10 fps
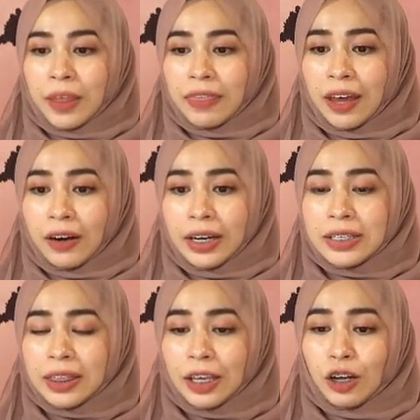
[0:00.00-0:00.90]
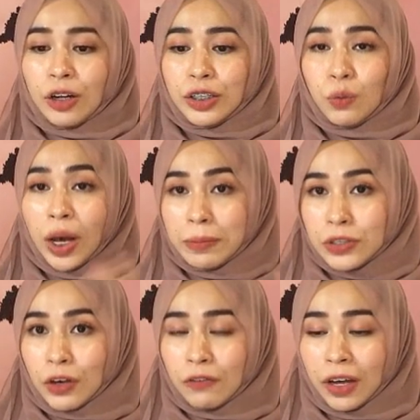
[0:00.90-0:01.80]
there is a thing called a web
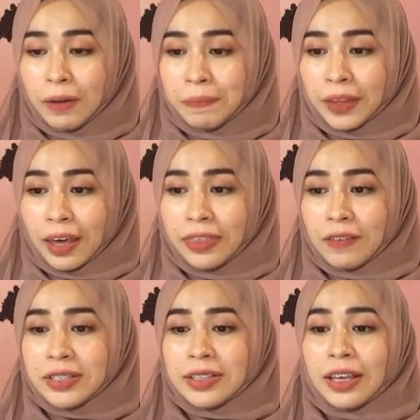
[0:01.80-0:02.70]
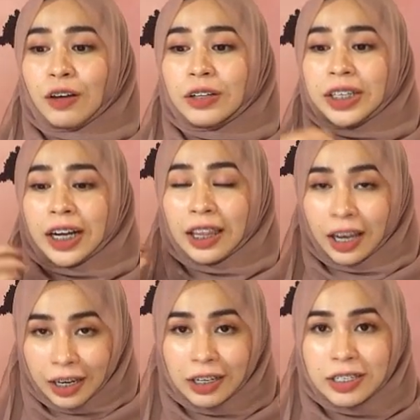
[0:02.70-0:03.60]
server and there is a thing called a
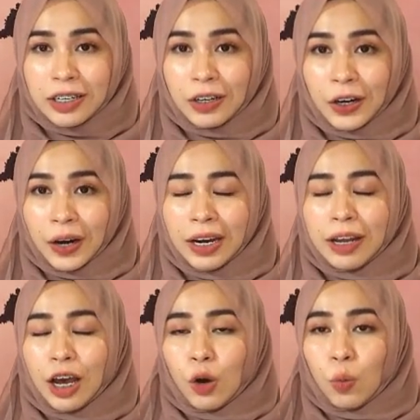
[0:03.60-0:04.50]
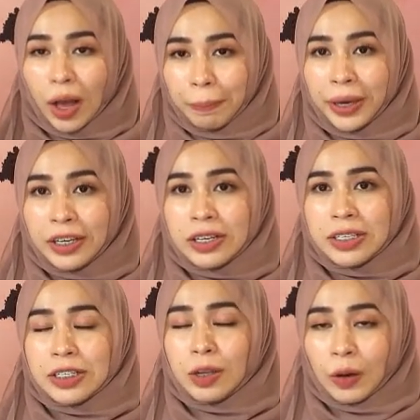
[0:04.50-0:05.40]
client, all right? Web
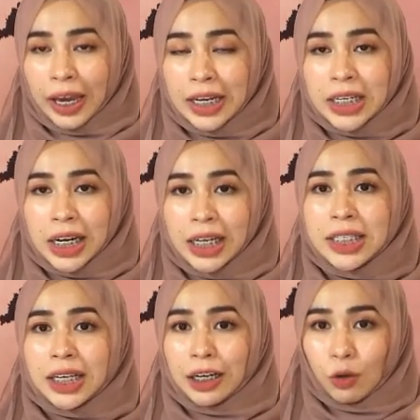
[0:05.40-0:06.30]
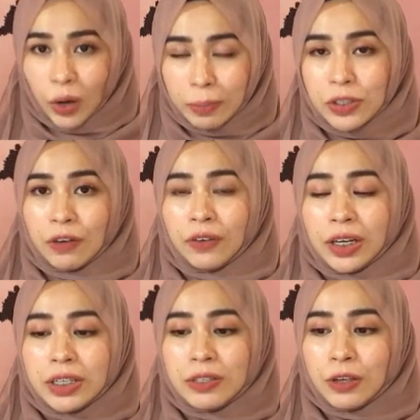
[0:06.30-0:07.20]
pages is located inside a web
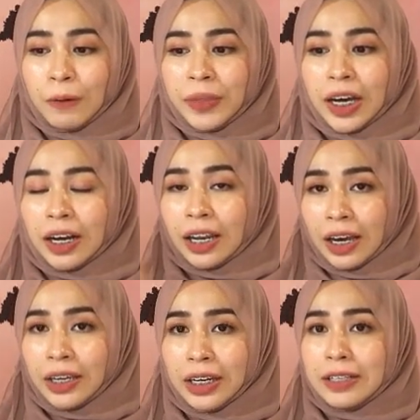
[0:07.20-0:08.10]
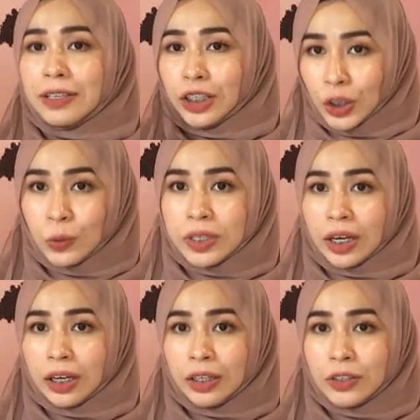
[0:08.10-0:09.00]
server. So a client is the
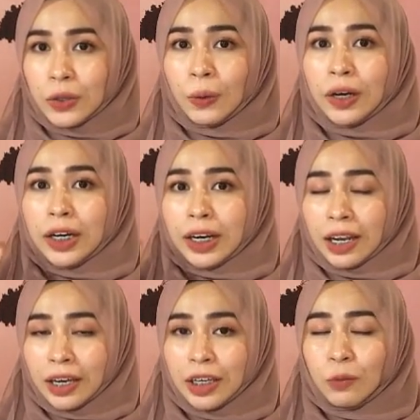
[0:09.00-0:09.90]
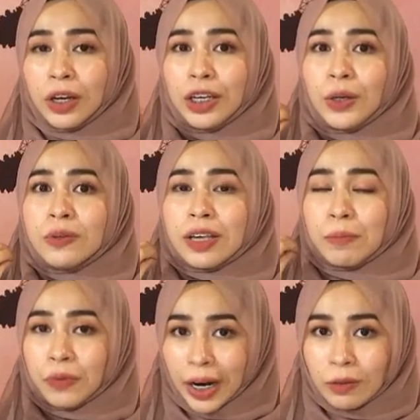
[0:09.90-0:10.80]
user. So a client will use a
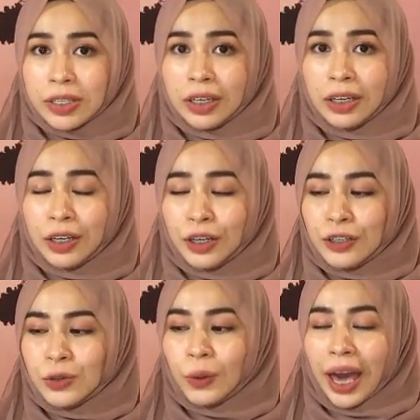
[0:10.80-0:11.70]
browser to